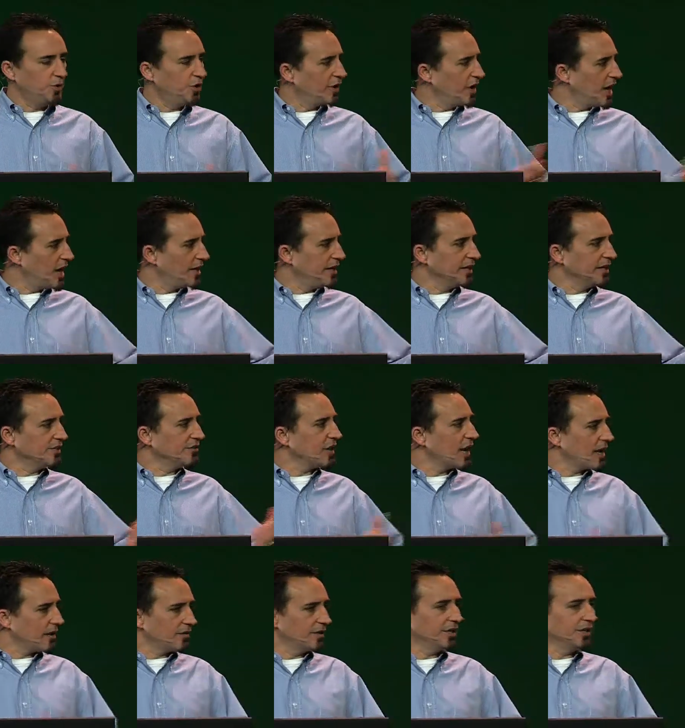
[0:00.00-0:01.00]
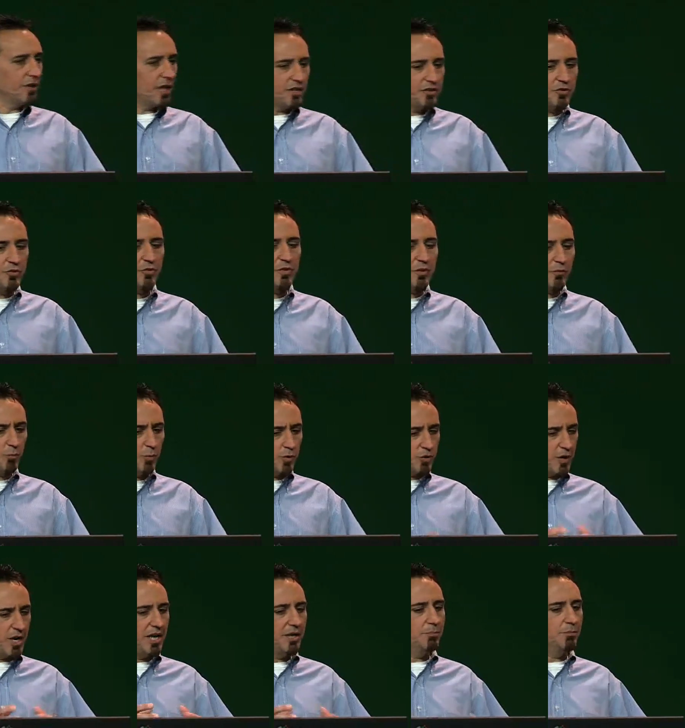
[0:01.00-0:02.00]
got it exactly. We're
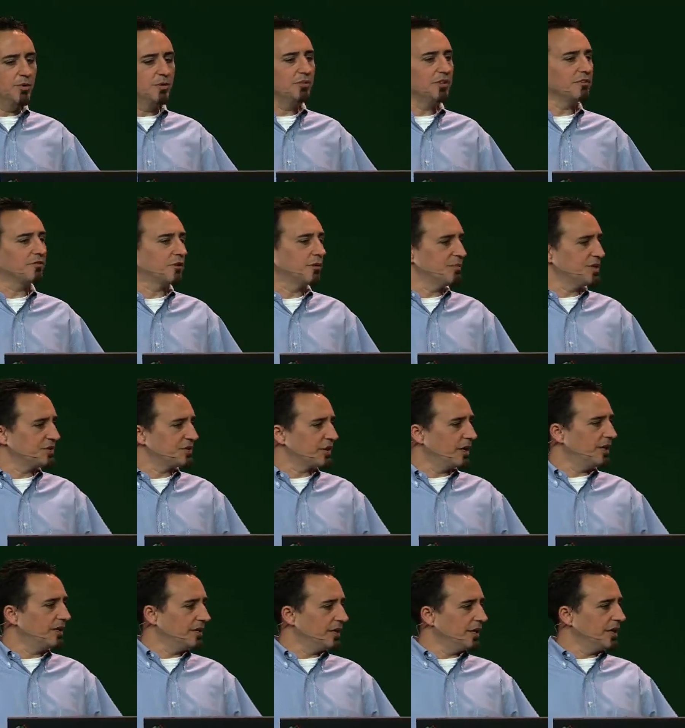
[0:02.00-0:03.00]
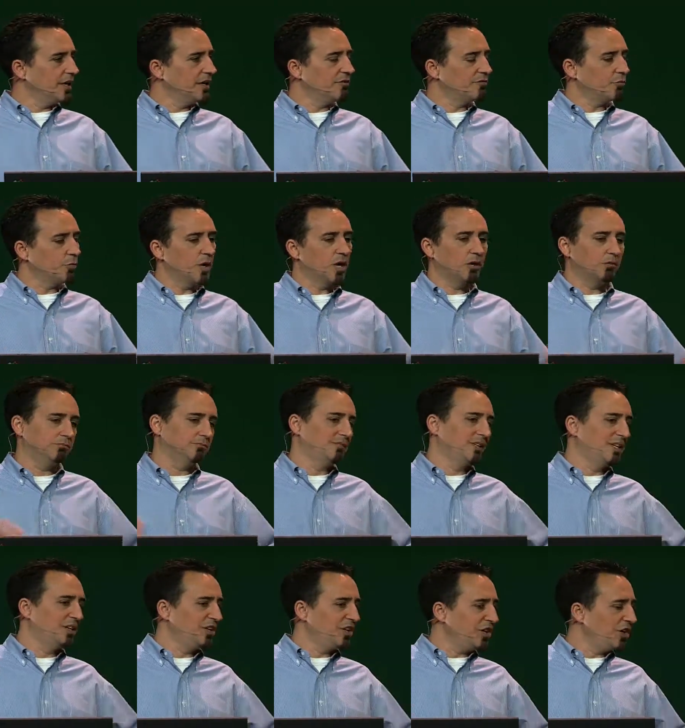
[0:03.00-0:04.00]
trying to move you from this idea of, well,
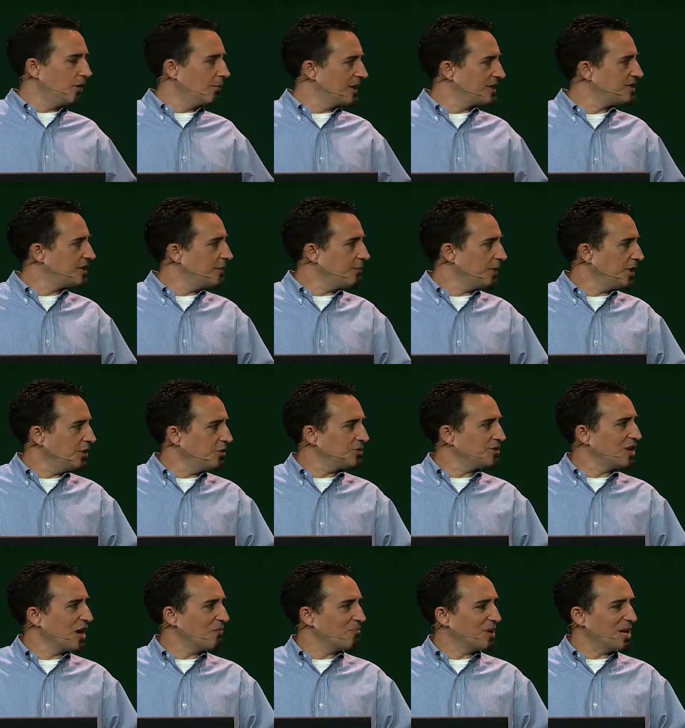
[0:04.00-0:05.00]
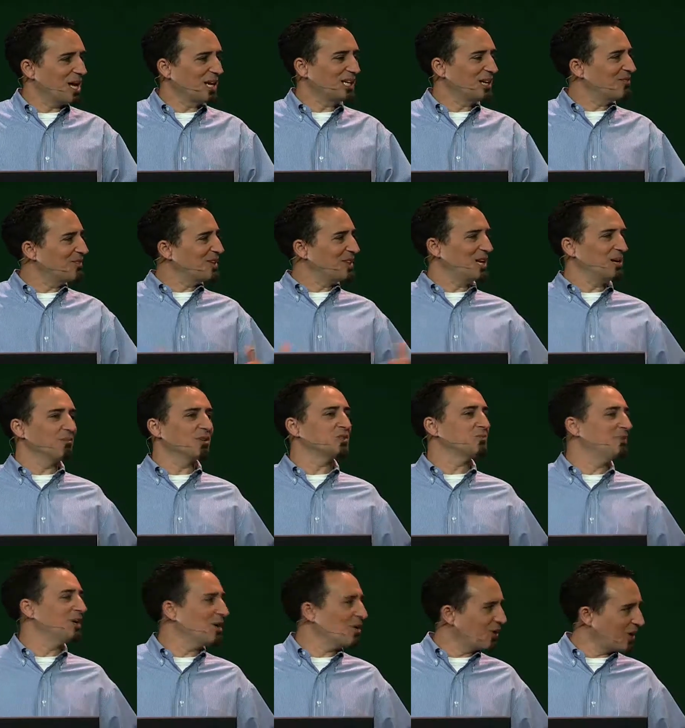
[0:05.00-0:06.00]
you know, my CPU's not pegged, everything must
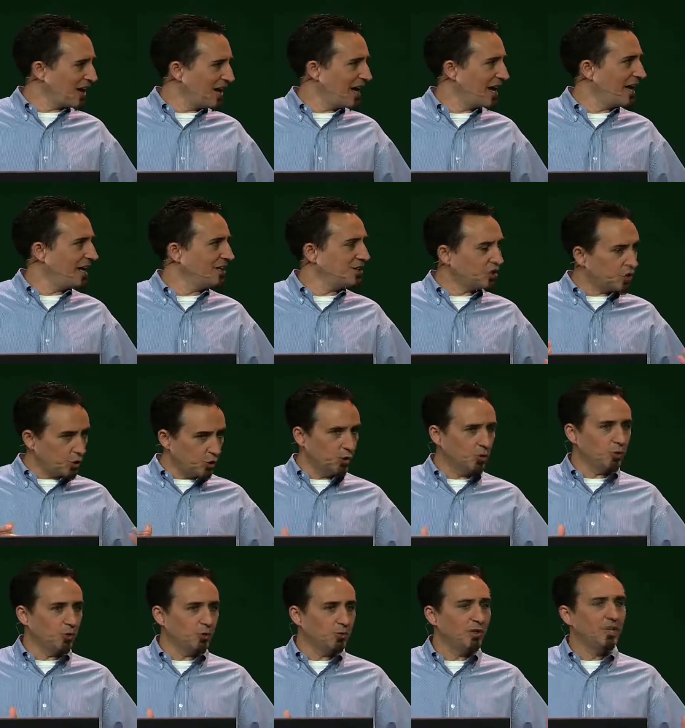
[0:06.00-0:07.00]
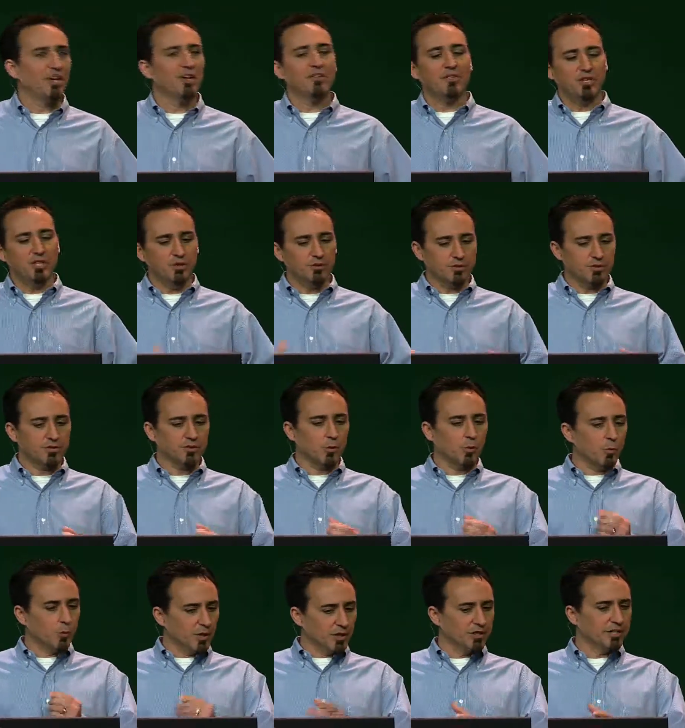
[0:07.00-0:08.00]
be okay, right, to the users are
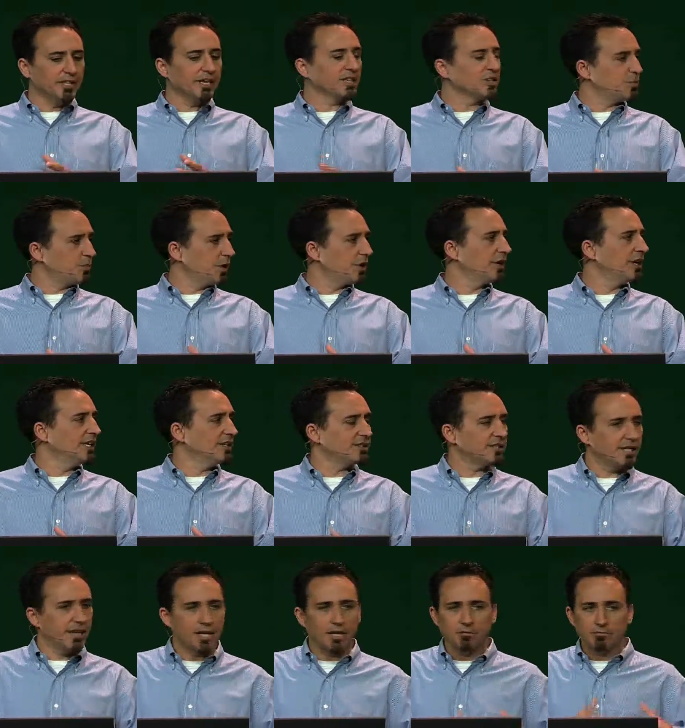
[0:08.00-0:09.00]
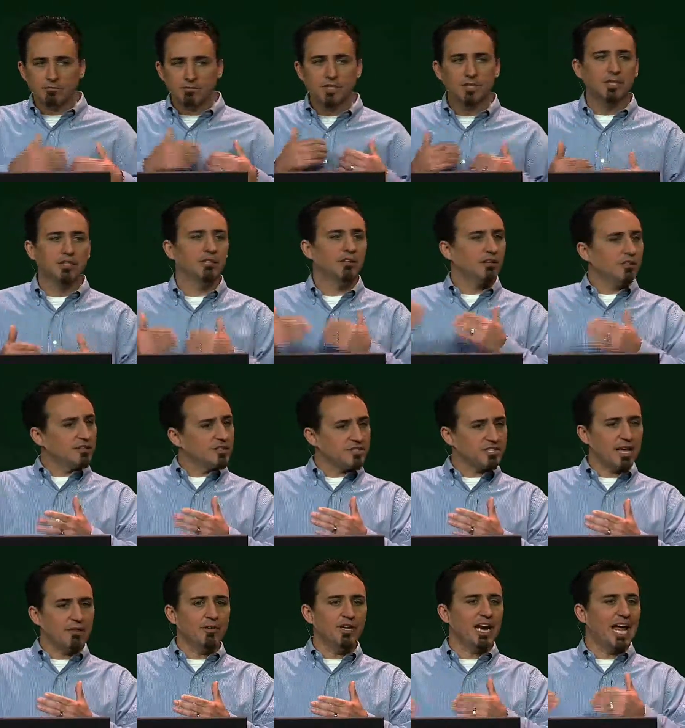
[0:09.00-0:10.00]
really experiencing
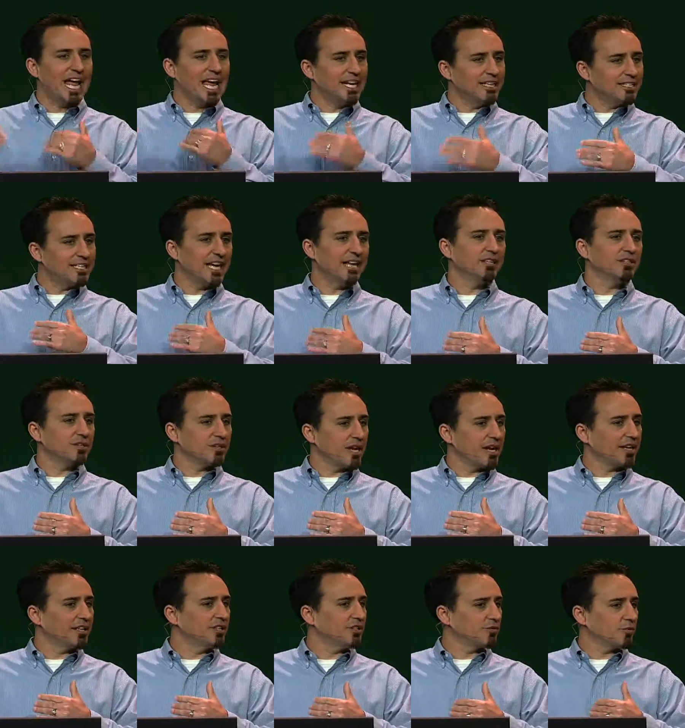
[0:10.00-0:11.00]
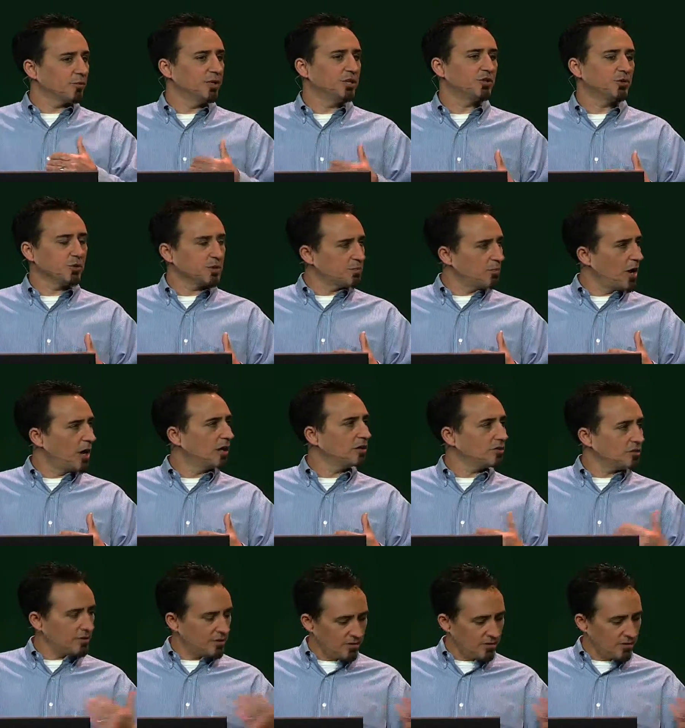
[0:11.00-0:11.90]
7, 8, 10 seconds for each response.